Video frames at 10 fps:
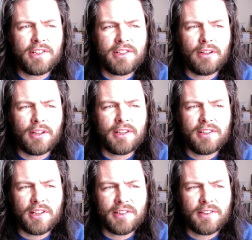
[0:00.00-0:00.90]
still
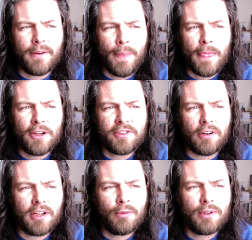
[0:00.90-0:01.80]
exist,
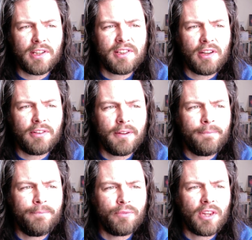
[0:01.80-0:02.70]
starting with the
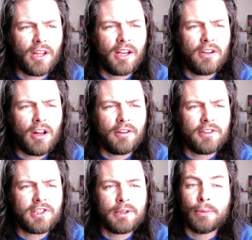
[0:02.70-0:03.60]
seldom
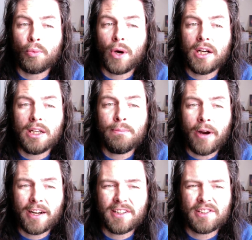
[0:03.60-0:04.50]
acknowledged but widely
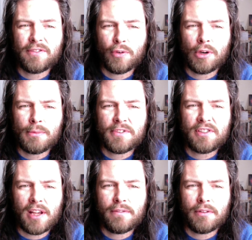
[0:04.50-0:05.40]
practiced form of
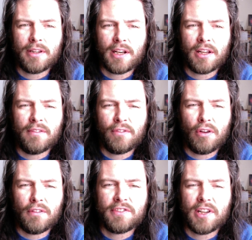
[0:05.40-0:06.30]
slavery that
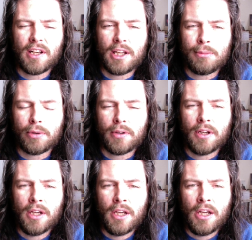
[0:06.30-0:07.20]
involves labor.
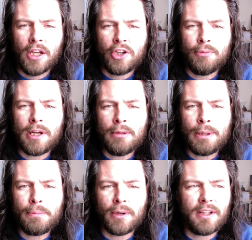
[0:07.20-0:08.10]
Too many
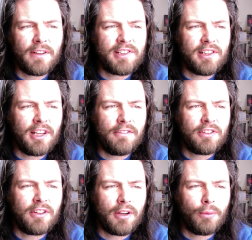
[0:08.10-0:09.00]
people live as slaves
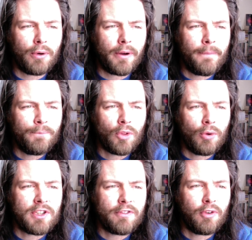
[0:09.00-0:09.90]
to their work,
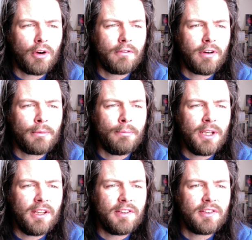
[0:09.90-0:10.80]
which from a
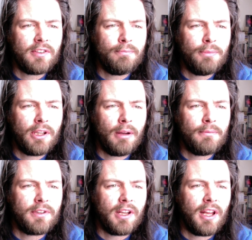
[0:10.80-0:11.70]
means
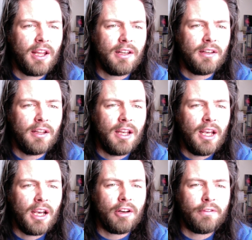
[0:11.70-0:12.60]
becomes an end,
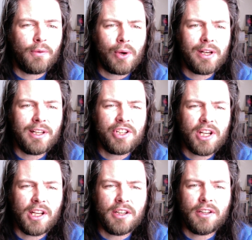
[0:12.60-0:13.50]
and are frequently
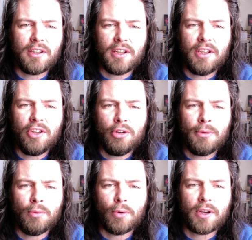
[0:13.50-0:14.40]
chained to
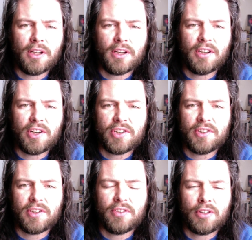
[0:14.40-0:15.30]
inhuman working conditions
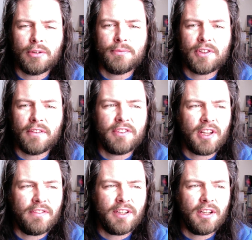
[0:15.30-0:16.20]
in terms of
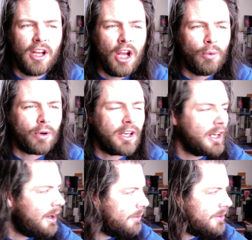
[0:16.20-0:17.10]
safety, working
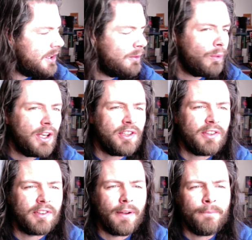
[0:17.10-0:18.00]
hours, and
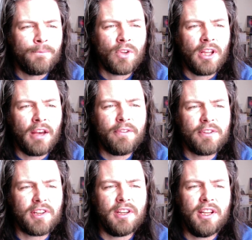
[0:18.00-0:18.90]
wages.
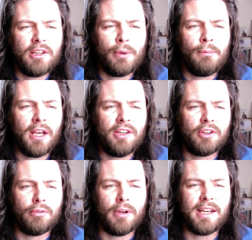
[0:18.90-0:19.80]
Efforts need to be made to
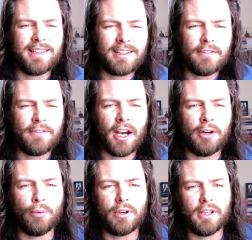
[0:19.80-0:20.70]
create
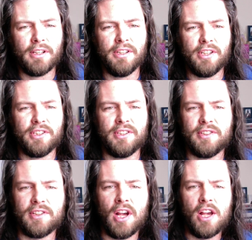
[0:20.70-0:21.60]
dignified working
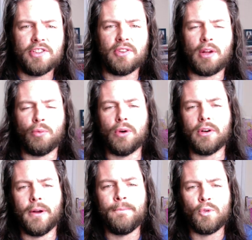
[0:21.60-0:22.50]
conditions so that
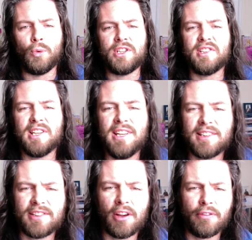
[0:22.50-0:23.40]
work, which is in
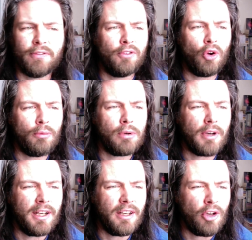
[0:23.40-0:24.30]
itself noble
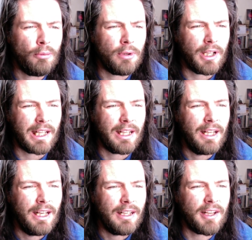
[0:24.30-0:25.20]
and ennobling,
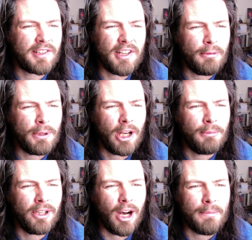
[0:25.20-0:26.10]
does not become
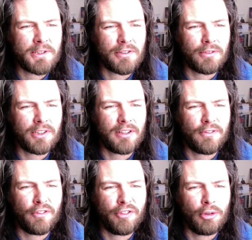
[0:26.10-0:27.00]
an obstacle to the
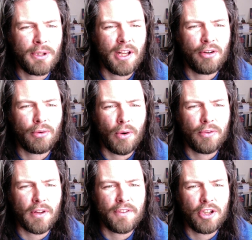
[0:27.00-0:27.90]
fulfillment and growth
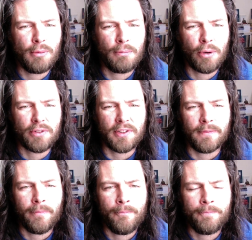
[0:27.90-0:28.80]
of the human person.